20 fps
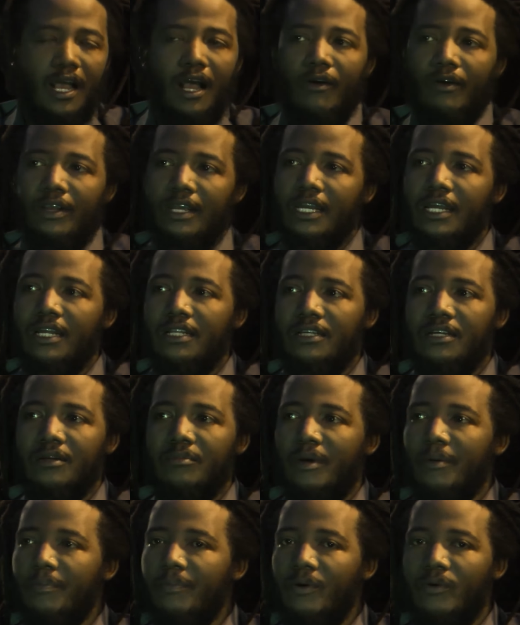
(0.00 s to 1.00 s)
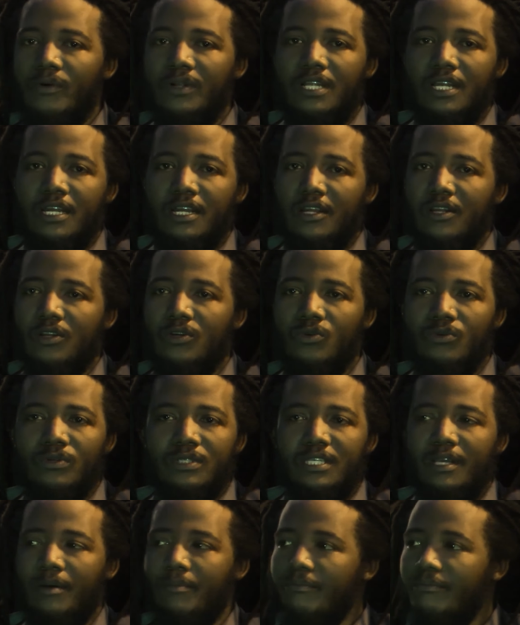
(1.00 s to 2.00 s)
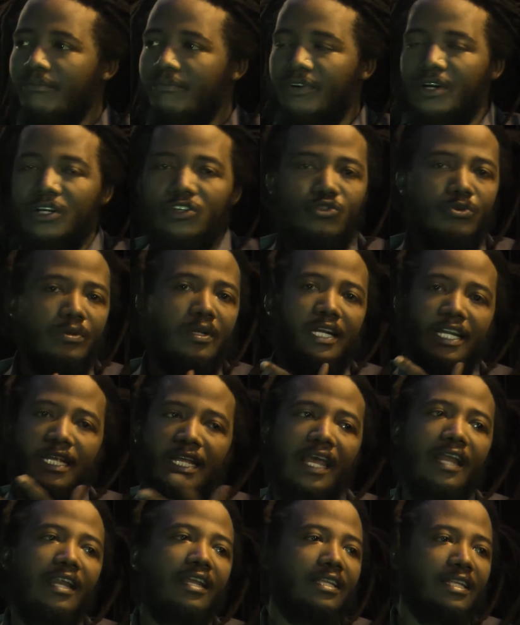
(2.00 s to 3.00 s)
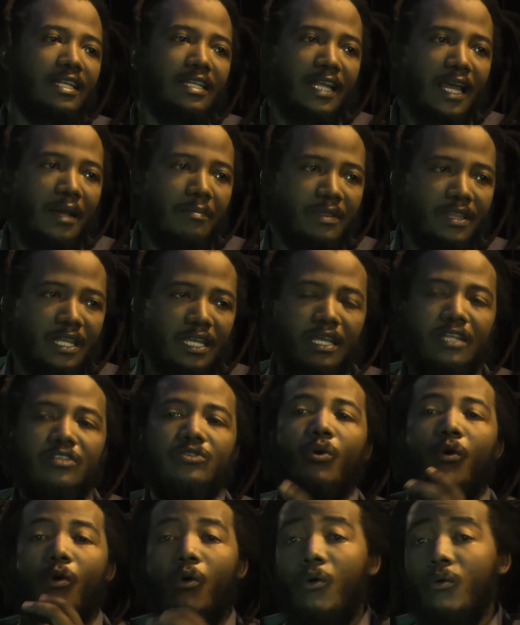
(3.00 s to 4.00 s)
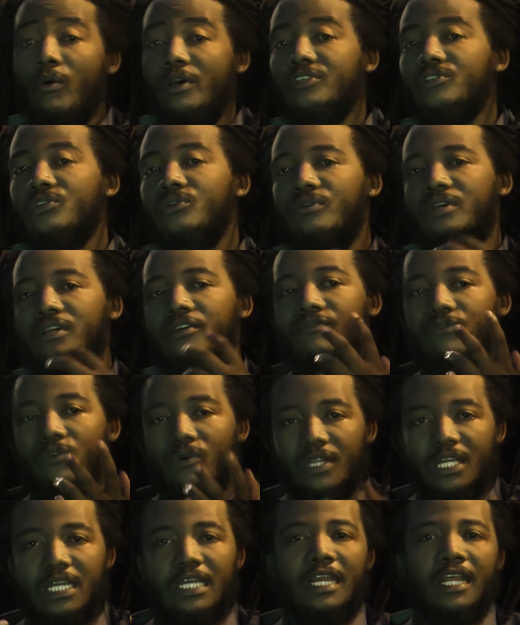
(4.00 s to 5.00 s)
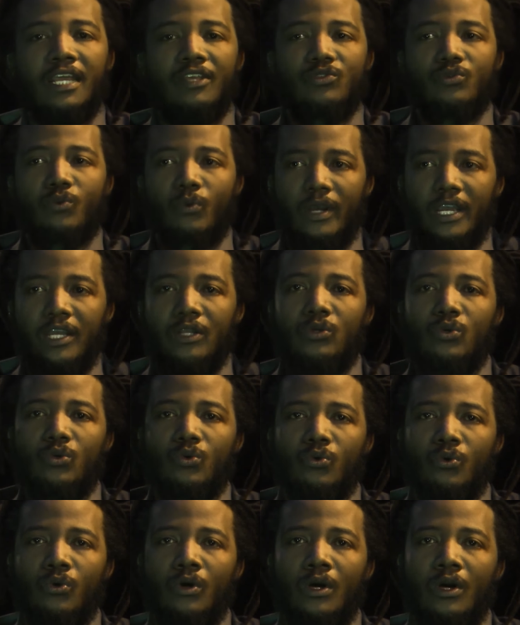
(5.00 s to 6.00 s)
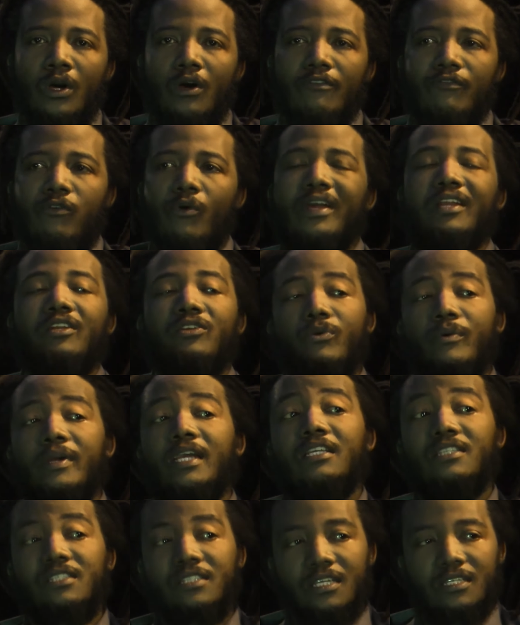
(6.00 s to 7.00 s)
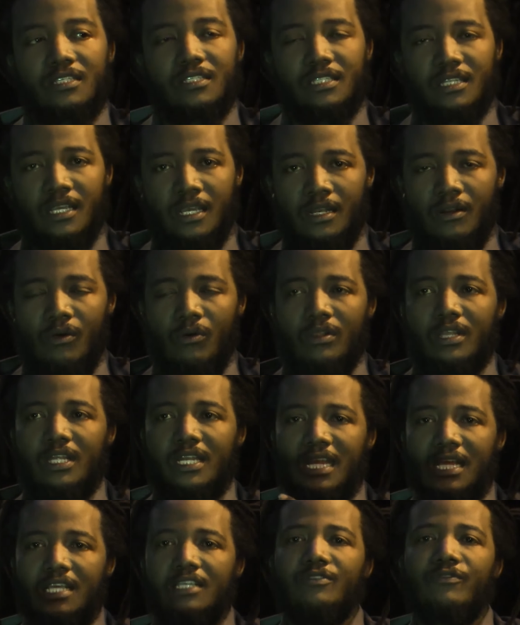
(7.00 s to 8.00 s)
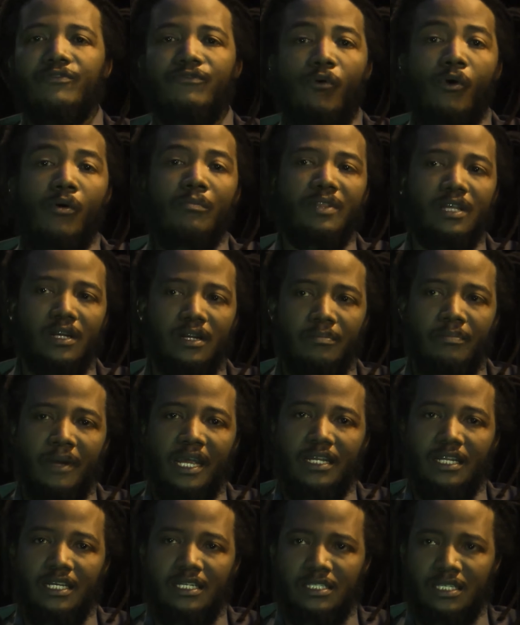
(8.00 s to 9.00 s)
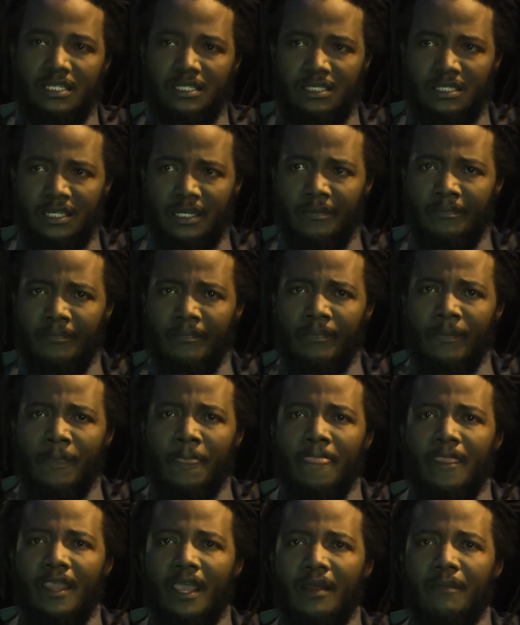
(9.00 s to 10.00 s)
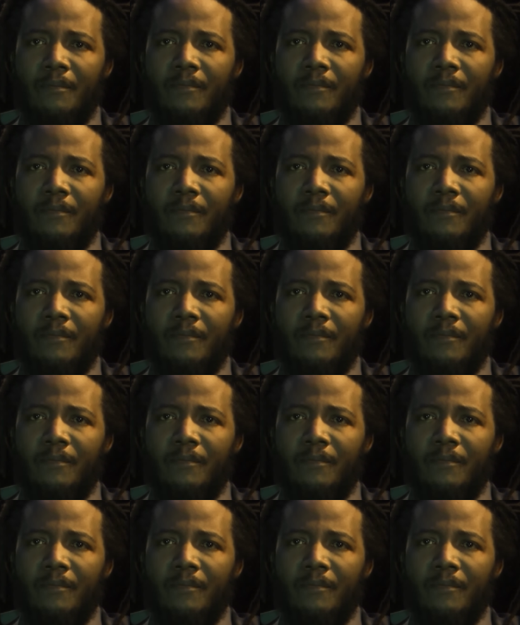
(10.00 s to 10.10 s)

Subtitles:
How can I turn my poetry into some virtual reality type thing? It's always looking for the next way for it to exist in, or the next form that it might exist in. And